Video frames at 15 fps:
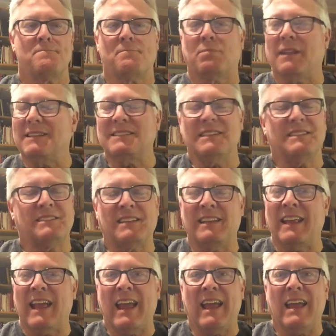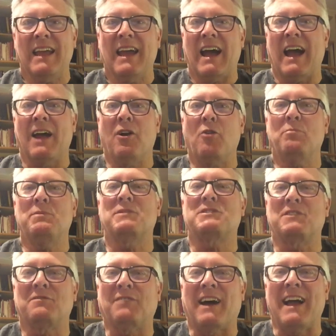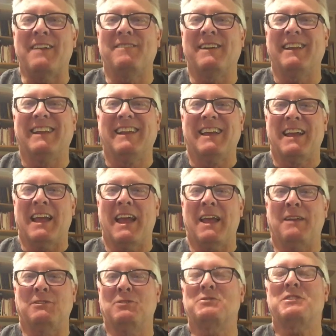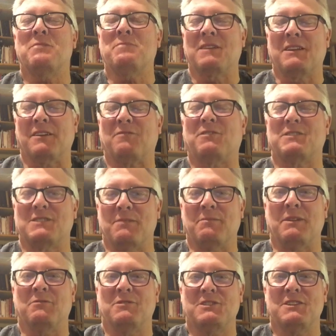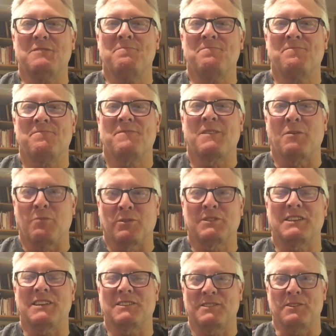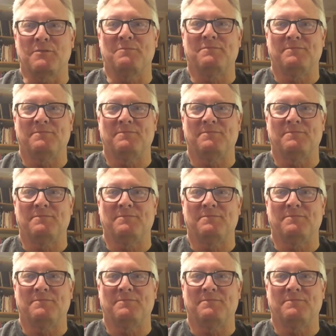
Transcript: Blessings today. I hope you survive it. Hey, do something good for somebody, would you? We'll see you soon.